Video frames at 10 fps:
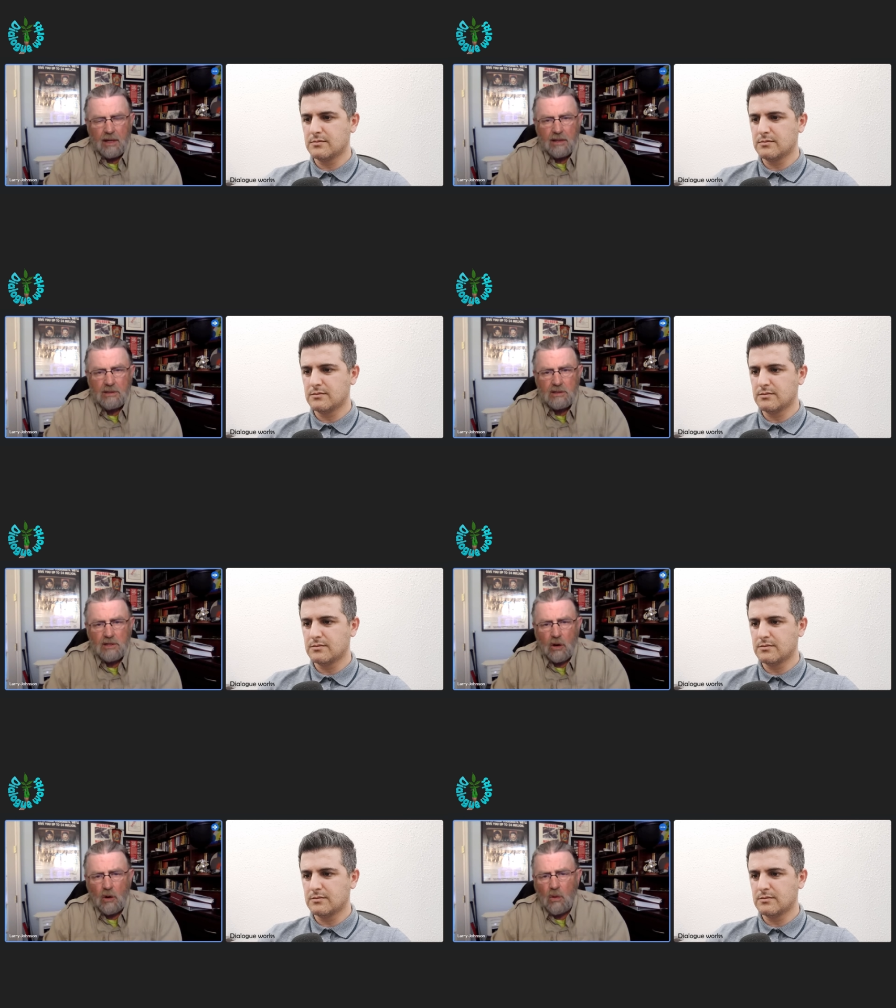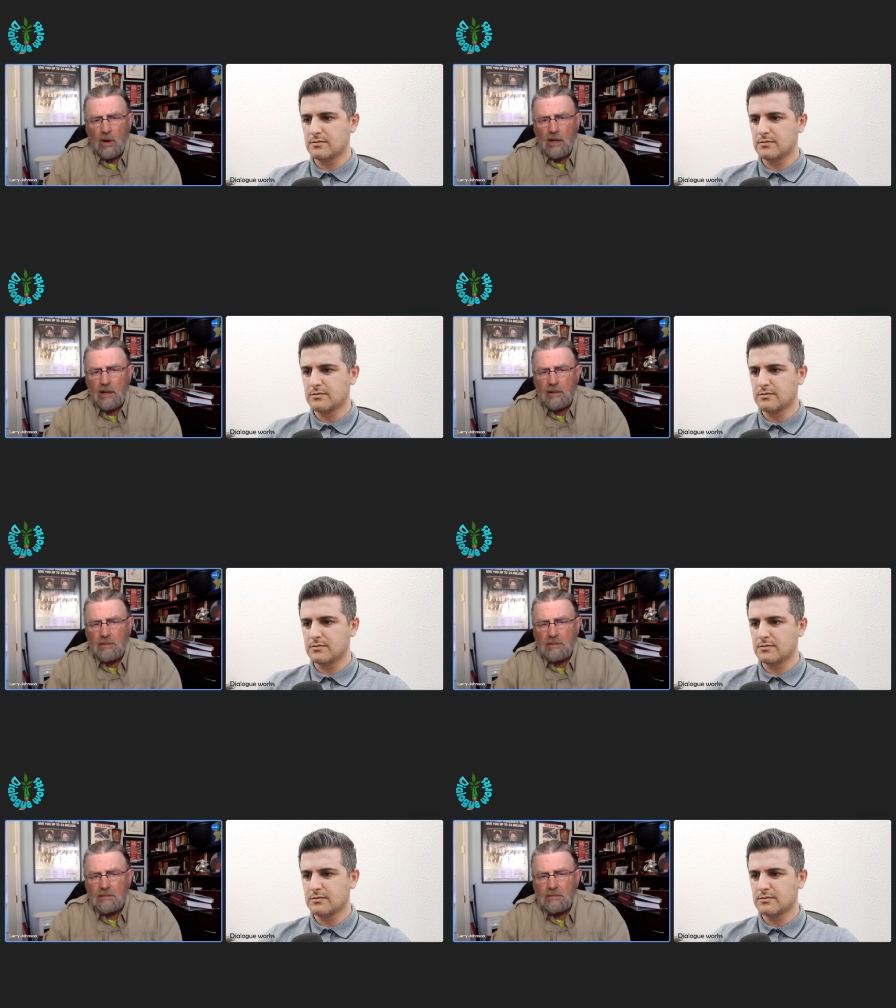Speaker 1: So
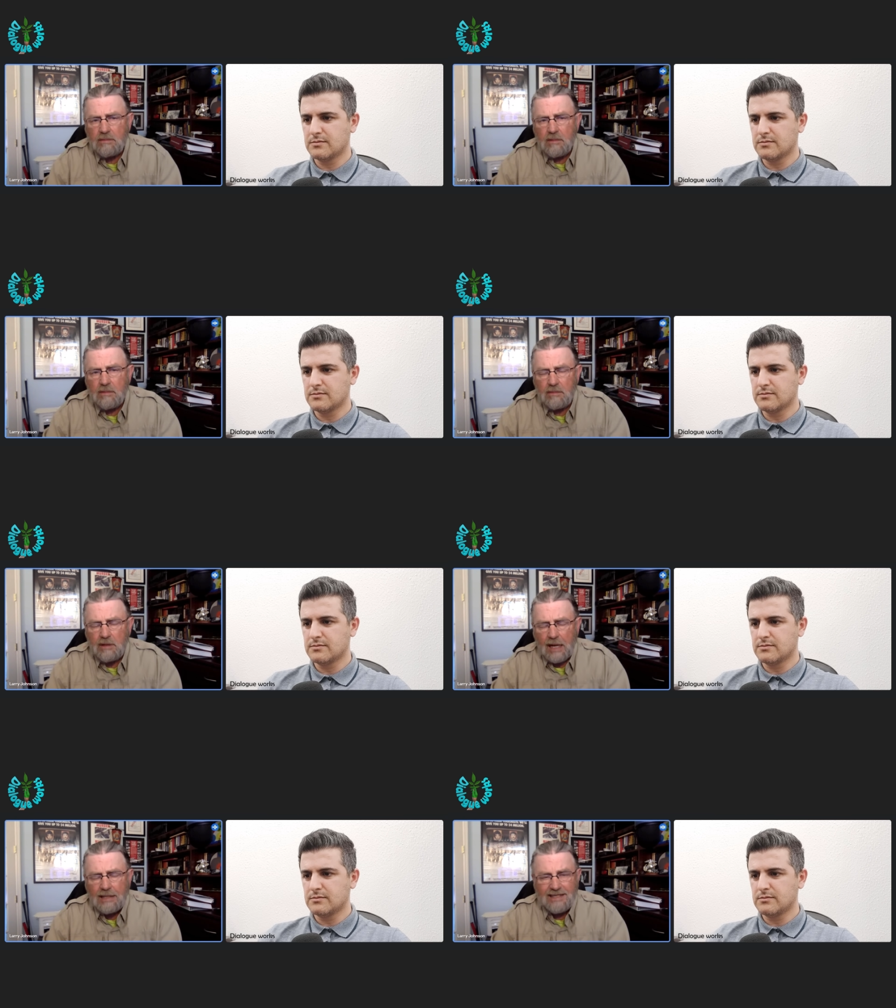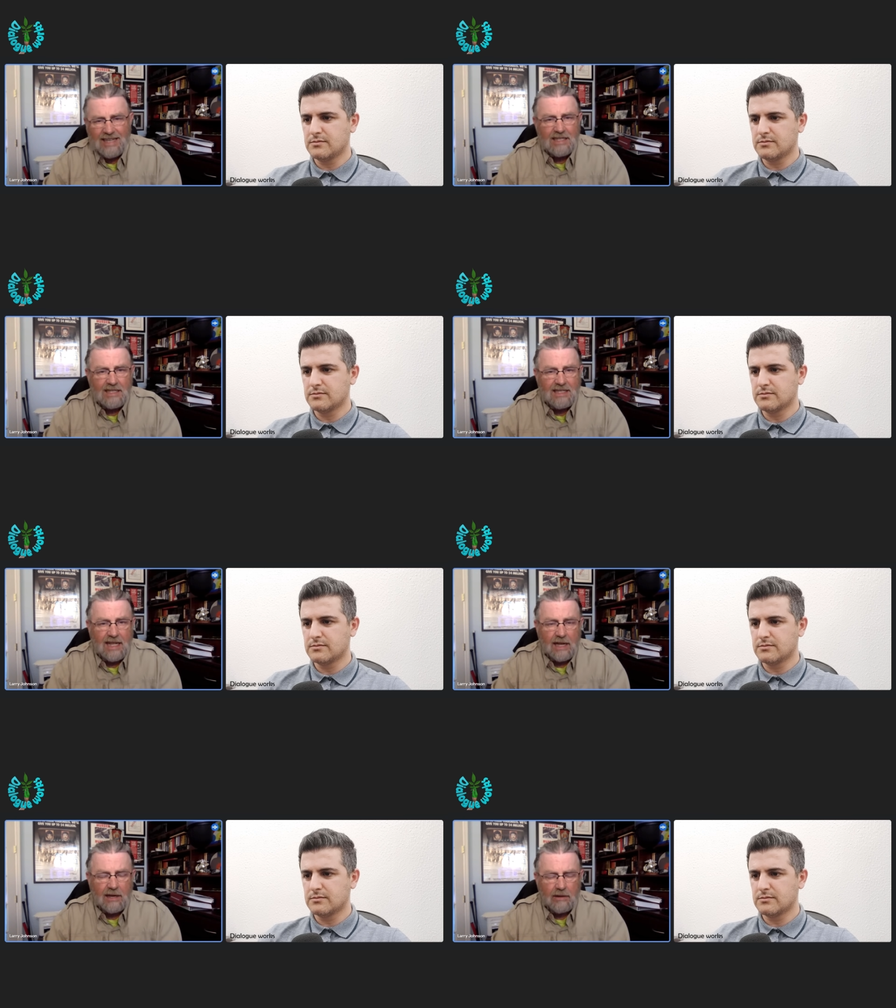not since
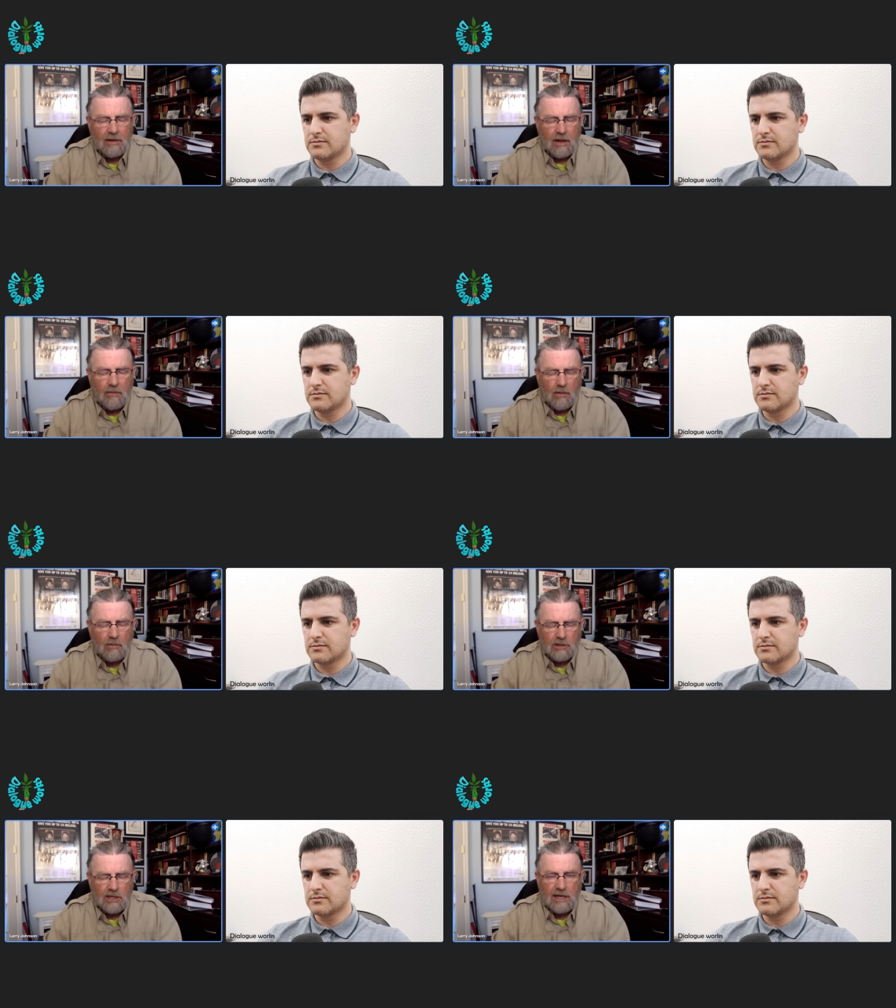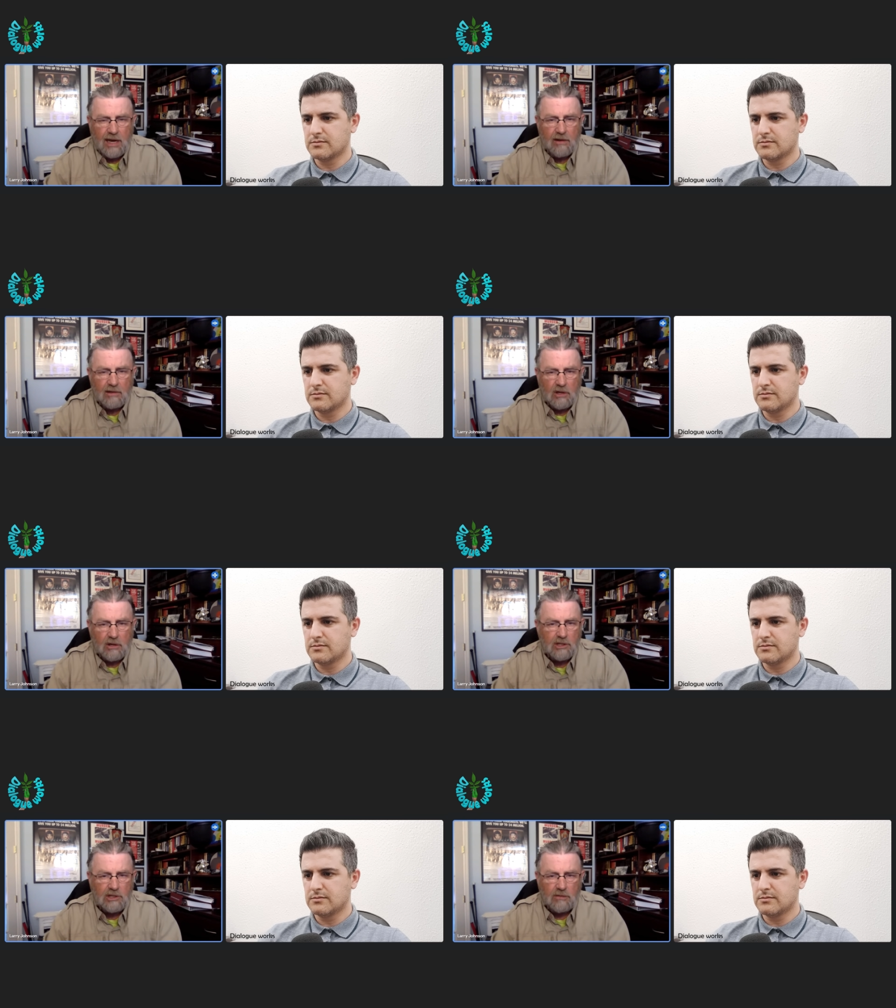then, and what we're seeing now is
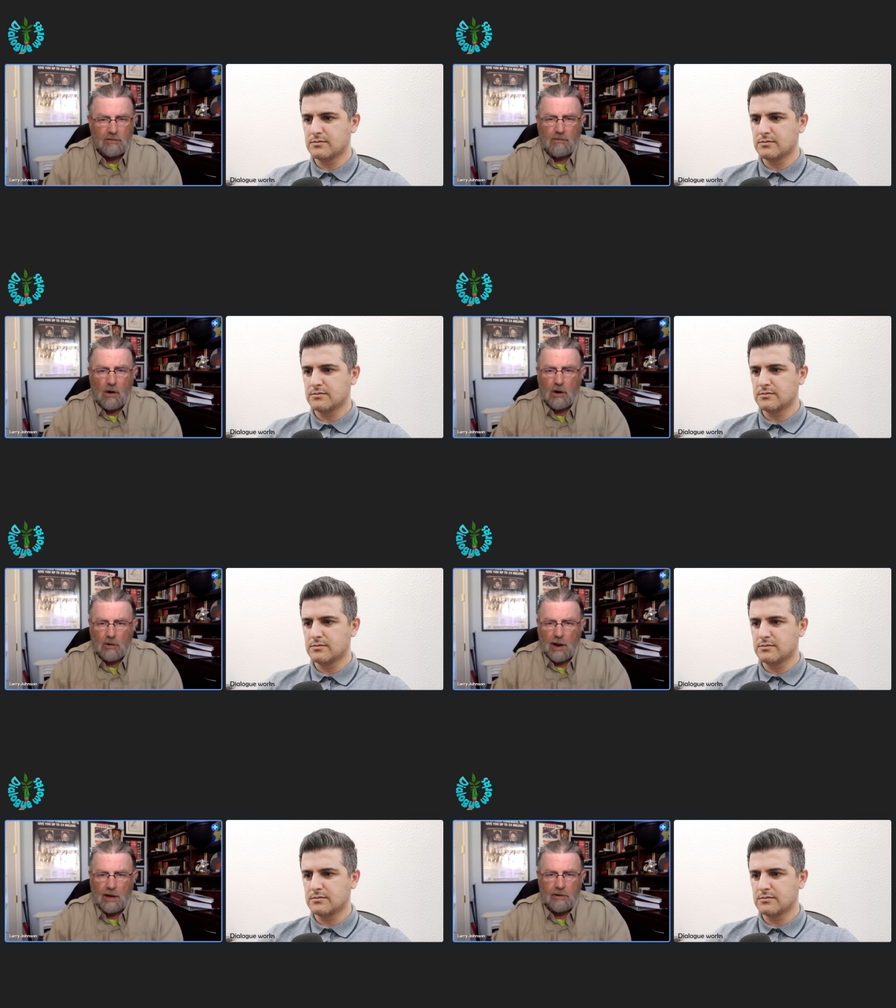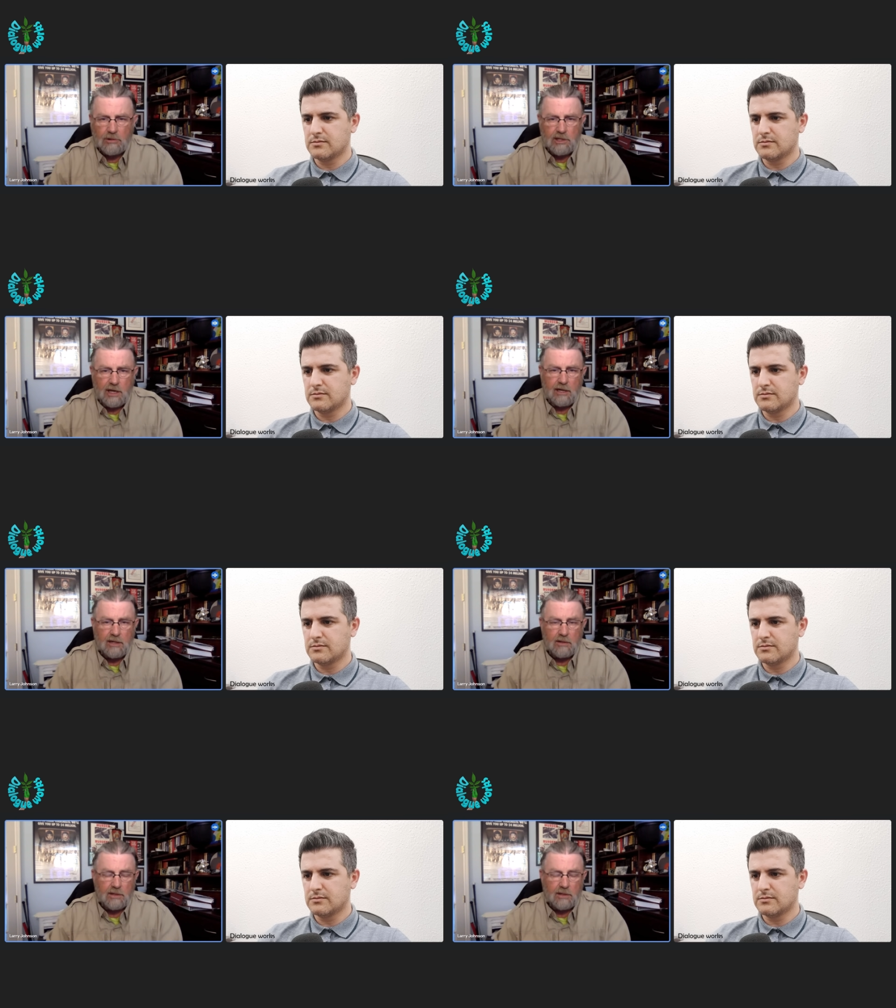on just a far grander scale,